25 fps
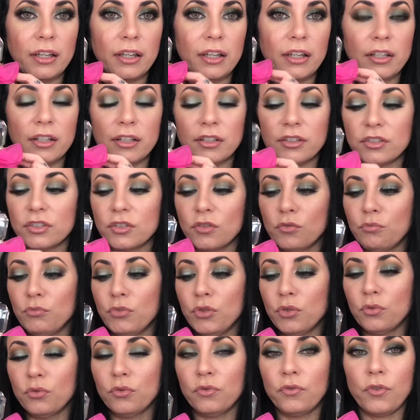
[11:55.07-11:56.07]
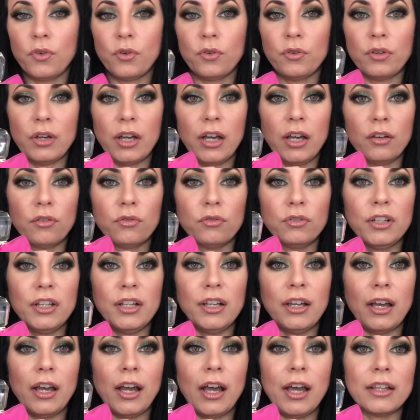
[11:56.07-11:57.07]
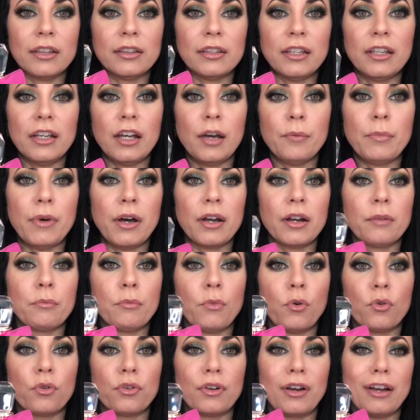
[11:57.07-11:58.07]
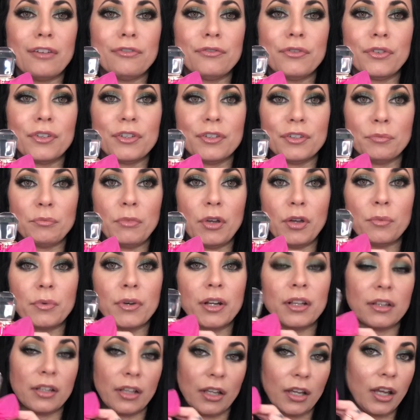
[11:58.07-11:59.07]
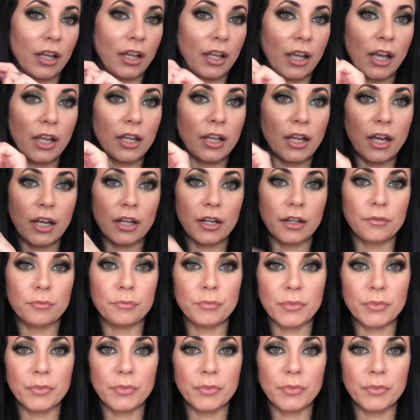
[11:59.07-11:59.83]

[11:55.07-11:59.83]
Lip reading: it is beautiful. I think I bought it more not for the smell, but I think I got it